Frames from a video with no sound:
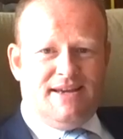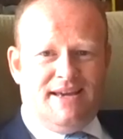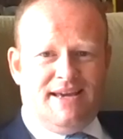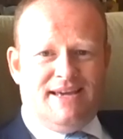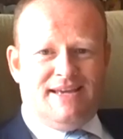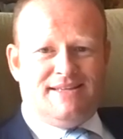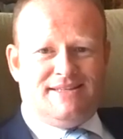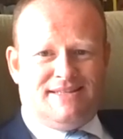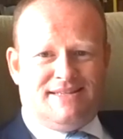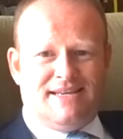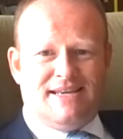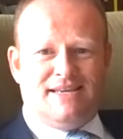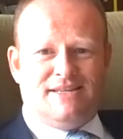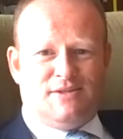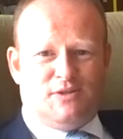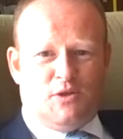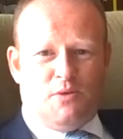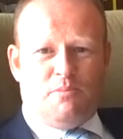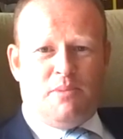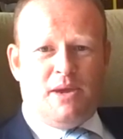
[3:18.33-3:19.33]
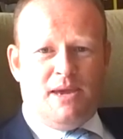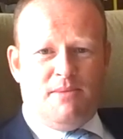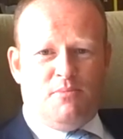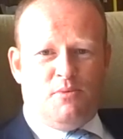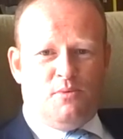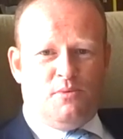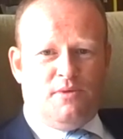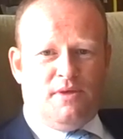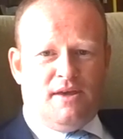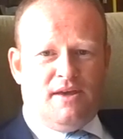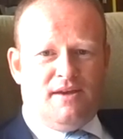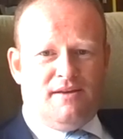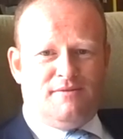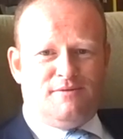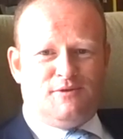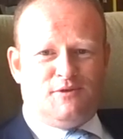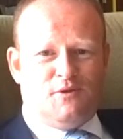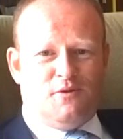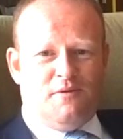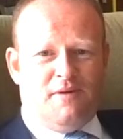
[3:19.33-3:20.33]
It's the people that
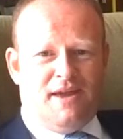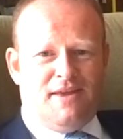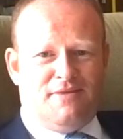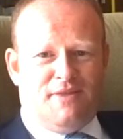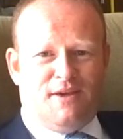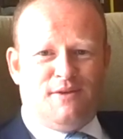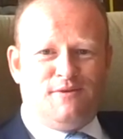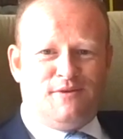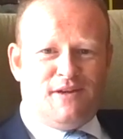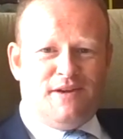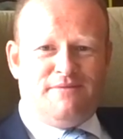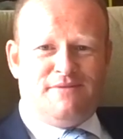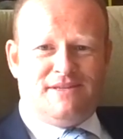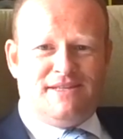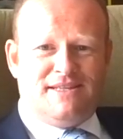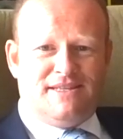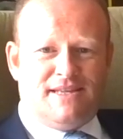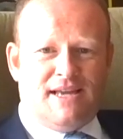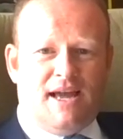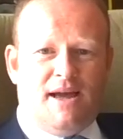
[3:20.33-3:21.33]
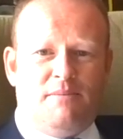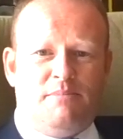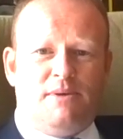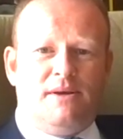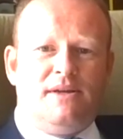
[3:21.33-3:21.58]
sort of head those services up.